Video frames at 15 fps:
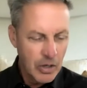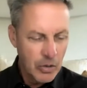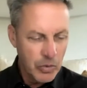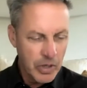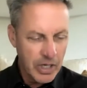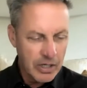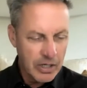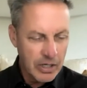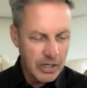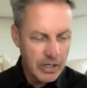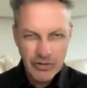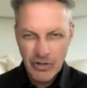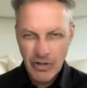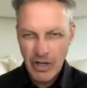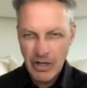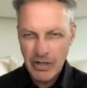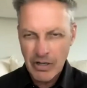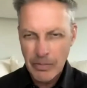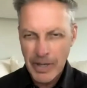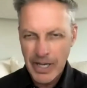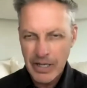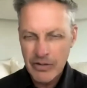We got a chance to talk
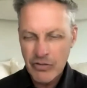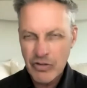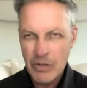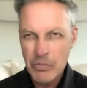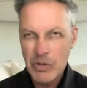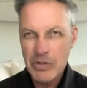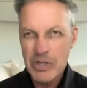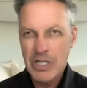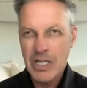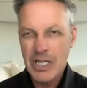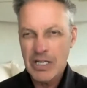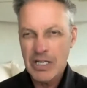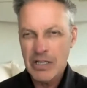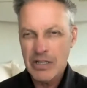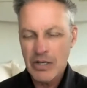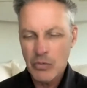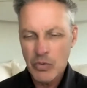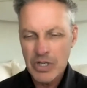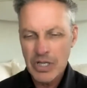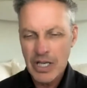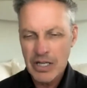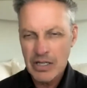about some of the data that
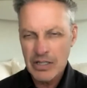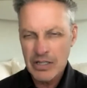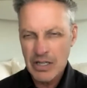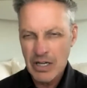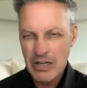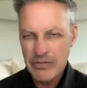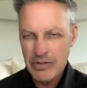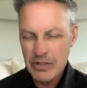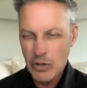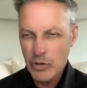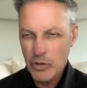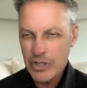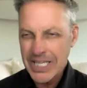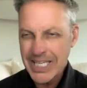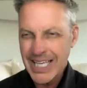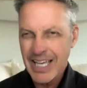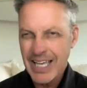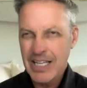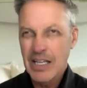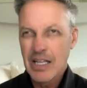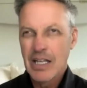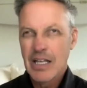we had uncovered looking at